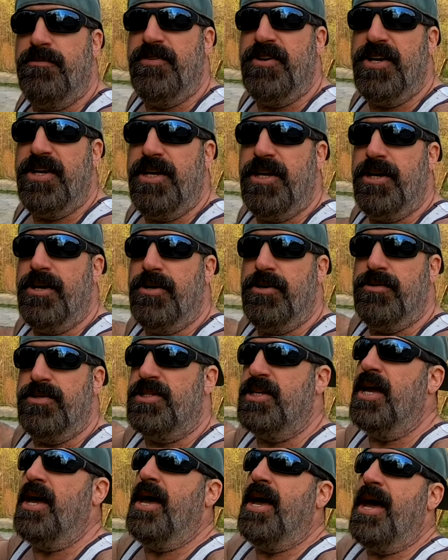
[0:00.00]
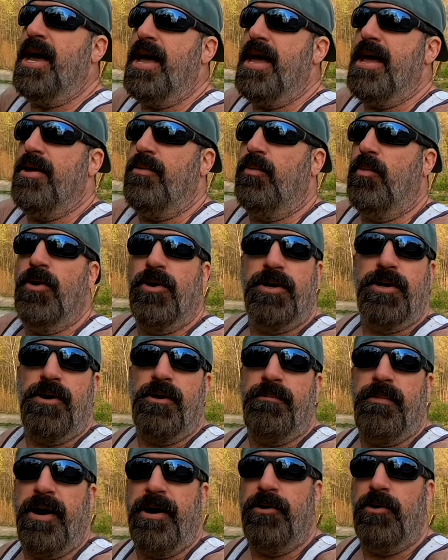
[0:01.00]
videos and work
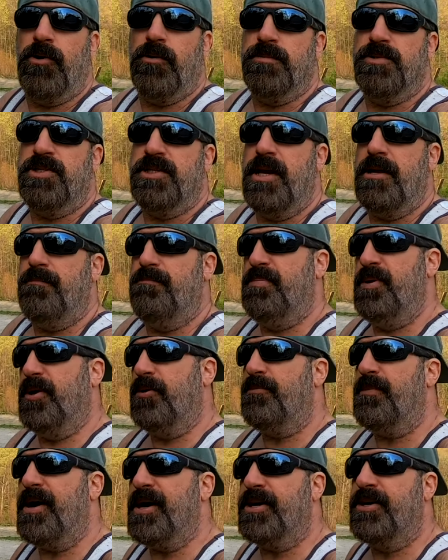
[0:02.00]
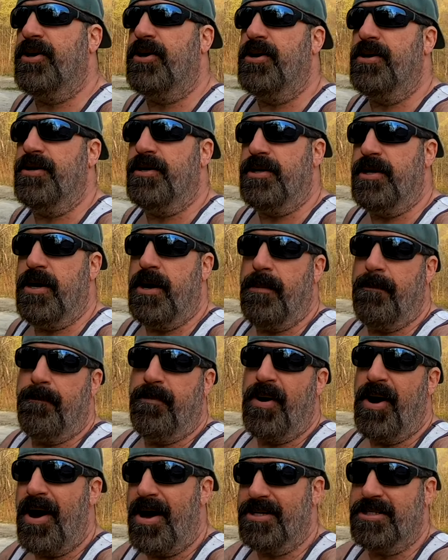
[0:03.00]
on my homestead, build my garden up,
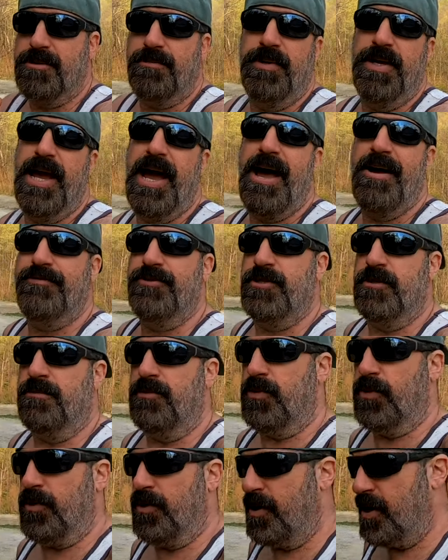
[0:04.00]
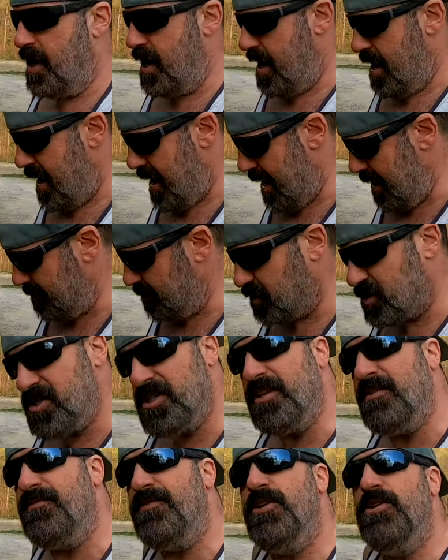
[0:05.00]
possibly have some more animals
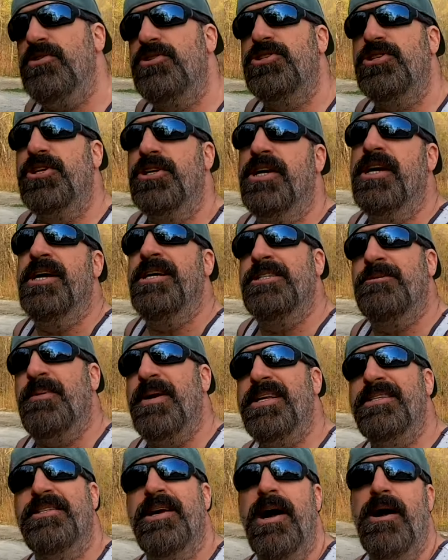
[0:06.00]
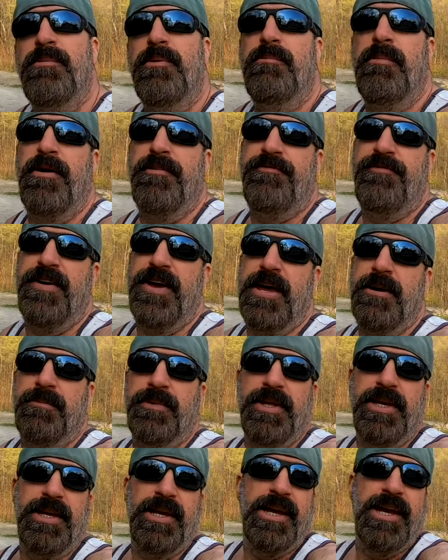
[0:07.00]
in the future, spend time with my
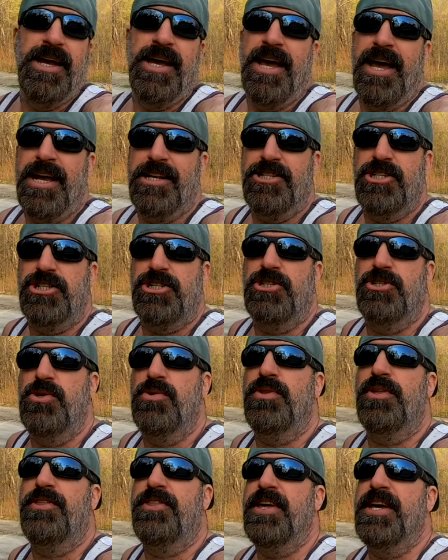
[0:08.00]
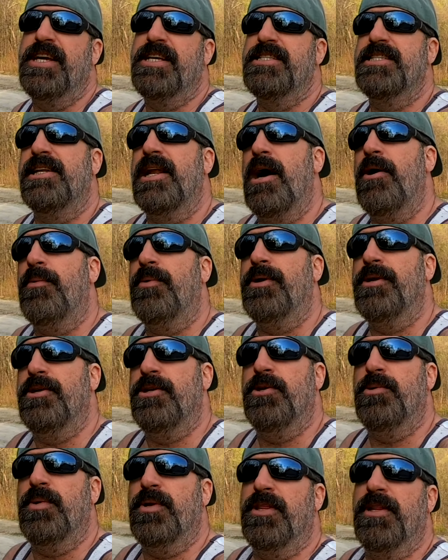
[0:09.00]
family, and just do the things that I want to
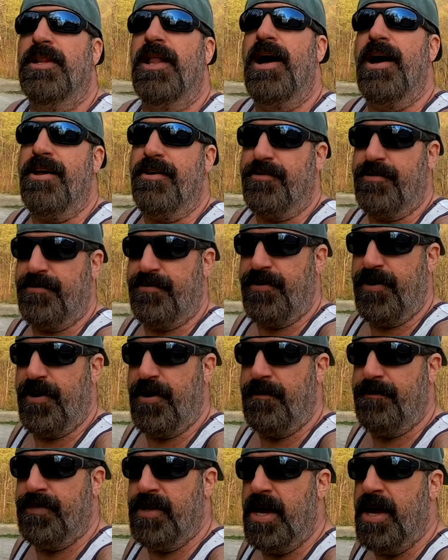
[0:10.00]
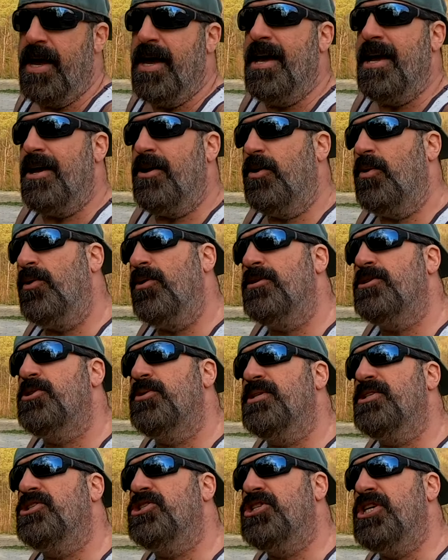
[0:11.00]
do with life. In order
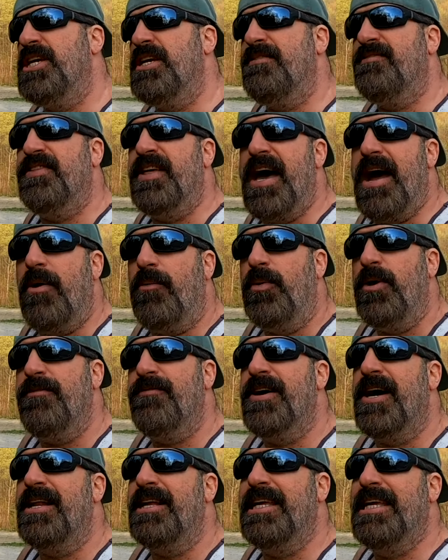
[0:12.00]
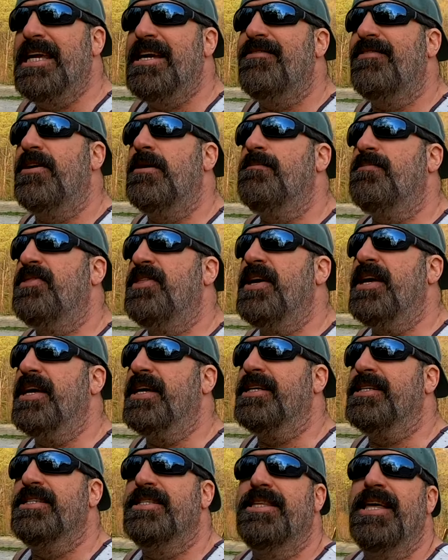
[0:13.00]
to achieve that, we've got to give up
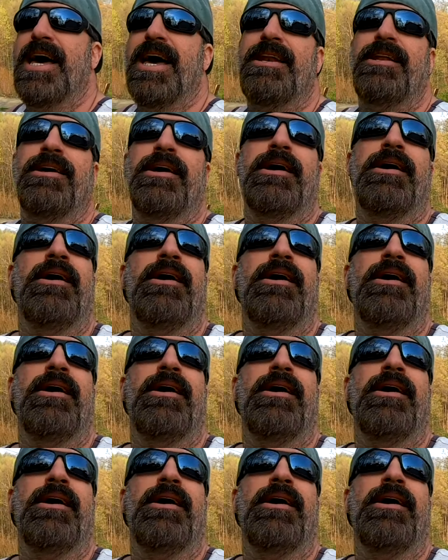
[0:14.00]
things that